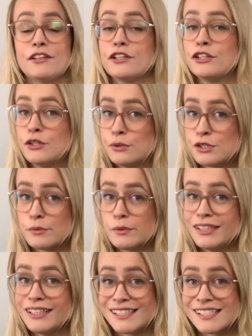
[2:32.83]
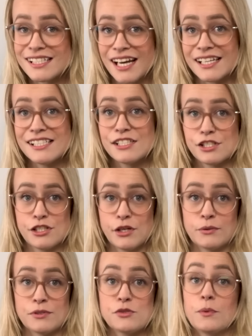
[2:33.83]
unusual incised
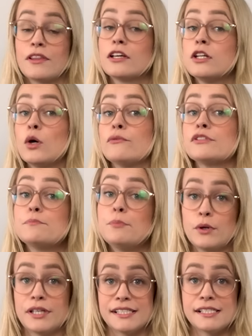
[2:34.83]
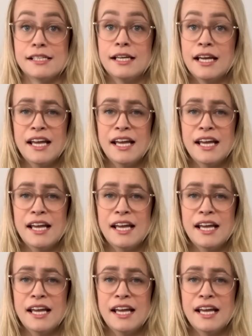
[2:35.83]
stones with a Clovis point.